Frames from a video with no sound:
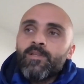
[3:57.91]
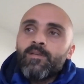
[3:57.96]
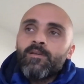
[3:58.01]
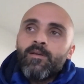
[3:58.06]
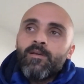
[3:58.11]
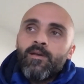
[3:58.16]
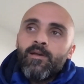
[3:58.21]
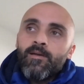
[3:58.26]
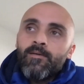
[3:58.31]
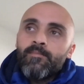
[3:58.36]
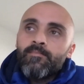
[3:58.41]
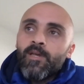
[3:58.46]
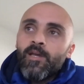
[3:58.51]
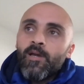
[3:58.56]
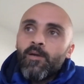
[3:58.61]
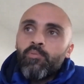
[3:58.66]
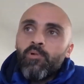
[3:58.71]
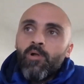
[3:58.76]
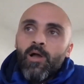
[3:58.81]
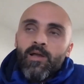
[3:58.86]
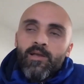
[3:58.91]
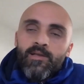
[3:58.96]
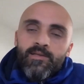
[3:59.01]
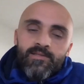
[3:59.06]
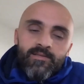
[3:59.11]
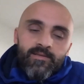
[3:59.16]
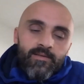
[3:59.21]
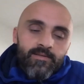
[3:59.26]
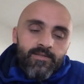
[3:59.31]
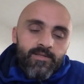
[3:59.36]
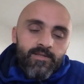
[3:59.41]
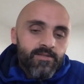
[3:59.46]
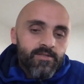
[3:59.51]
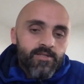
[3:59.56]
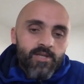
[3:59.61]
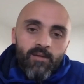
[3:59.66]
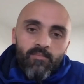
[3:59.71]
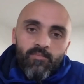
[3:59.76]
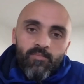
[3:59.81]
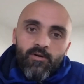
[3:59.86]
our players to just
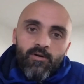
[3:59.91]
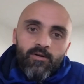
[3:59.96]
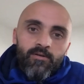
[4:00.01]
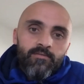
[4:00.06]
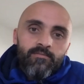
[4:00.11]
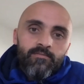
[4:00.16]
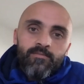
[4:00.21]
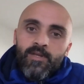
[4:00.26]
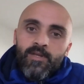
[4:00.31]
jump on